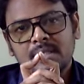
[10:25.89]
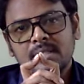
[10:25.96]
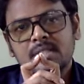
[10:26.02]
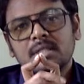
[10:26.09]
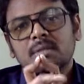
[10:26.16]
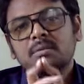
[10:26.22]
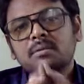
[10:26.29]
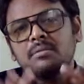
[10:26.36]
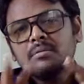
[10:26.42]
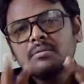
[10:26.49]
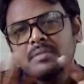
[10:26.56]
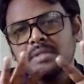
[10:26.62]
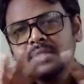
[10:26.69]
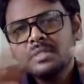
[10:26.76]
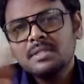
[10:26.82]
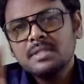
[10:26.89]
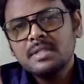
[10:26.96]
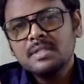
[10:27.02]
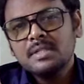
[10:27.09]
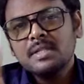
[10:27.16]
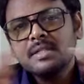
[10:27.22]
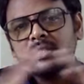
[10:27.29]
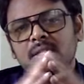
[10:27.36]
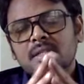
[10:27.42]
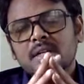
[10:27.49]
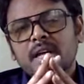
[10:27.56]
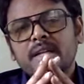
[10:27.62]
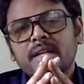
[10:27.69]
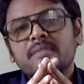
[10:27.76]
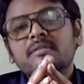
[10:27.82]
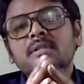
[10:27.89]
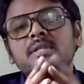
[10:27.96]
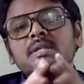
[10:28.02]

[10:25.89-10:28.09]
So this is kind of